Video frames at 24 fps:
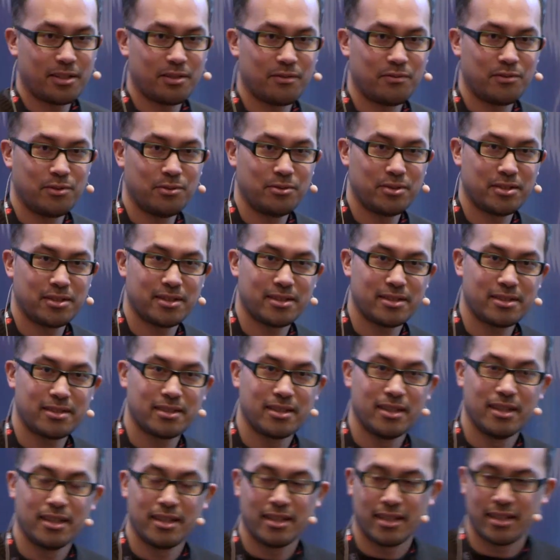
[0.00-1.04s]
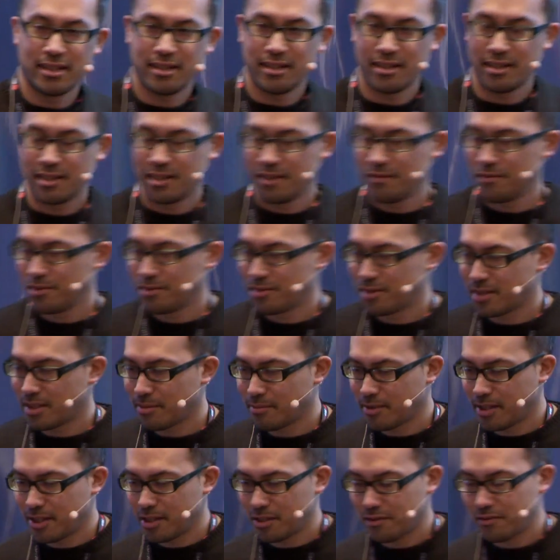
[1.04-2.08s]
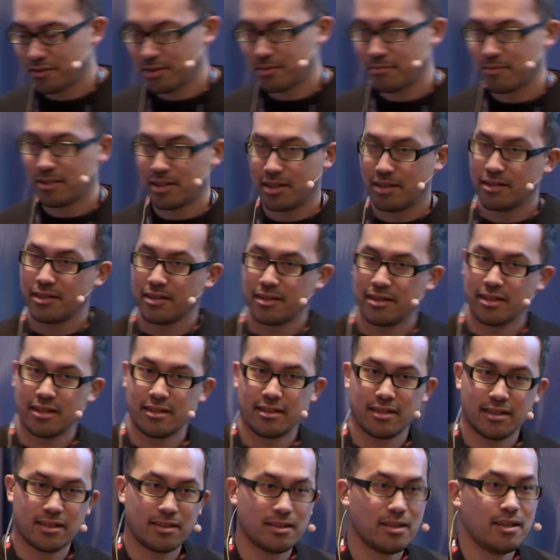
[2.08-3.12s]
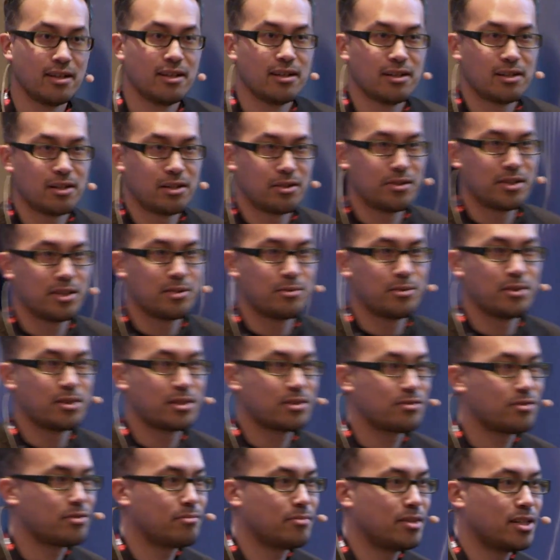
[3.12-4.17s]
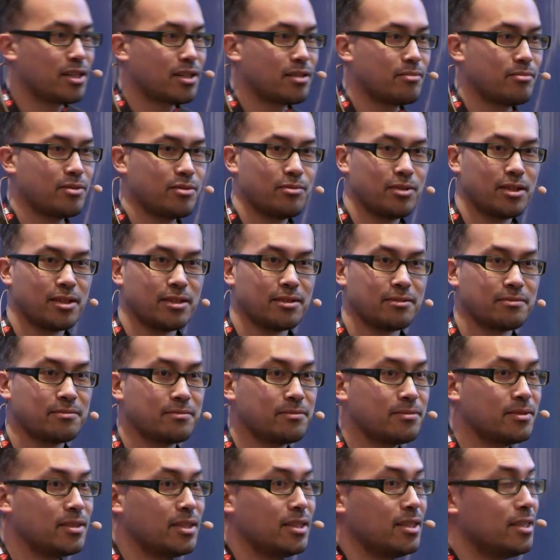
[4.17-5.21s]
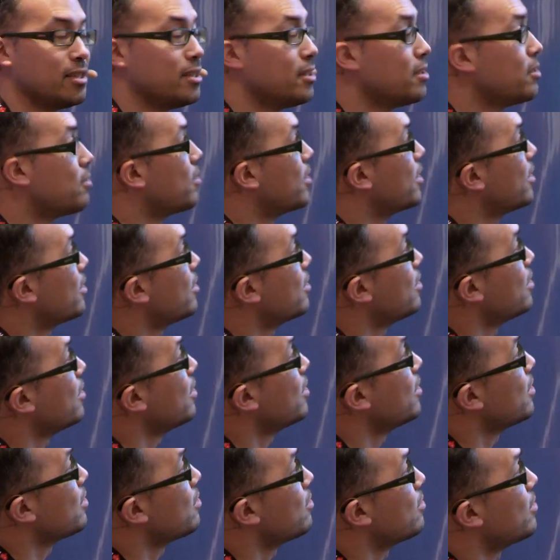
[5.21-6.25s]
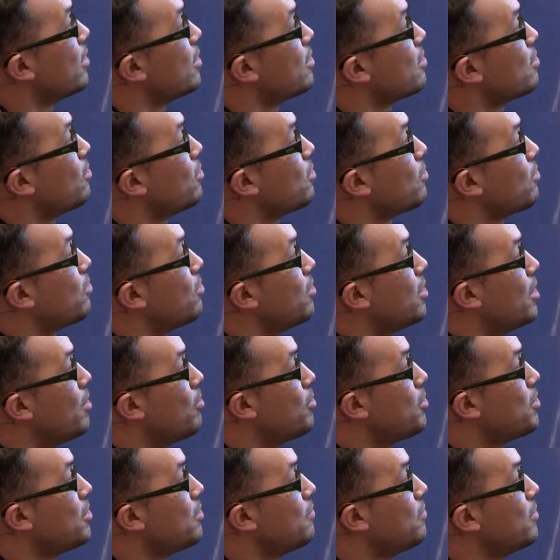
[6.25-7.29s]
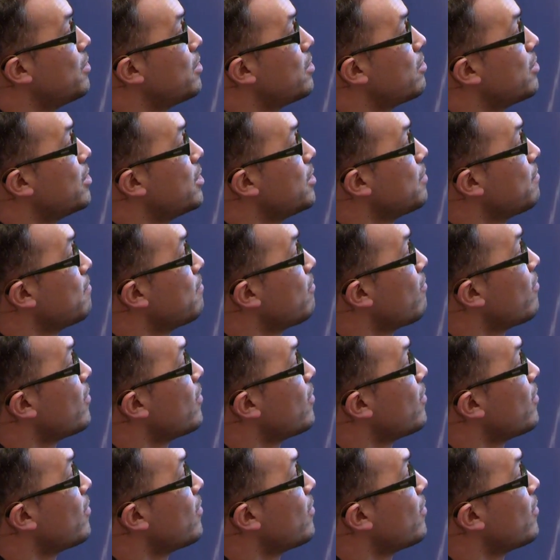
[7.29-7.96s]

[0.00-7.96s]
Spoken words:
of users, and that gives you some kind of similarity, and that already works remarkably well, right? So that's called collaborative filtering.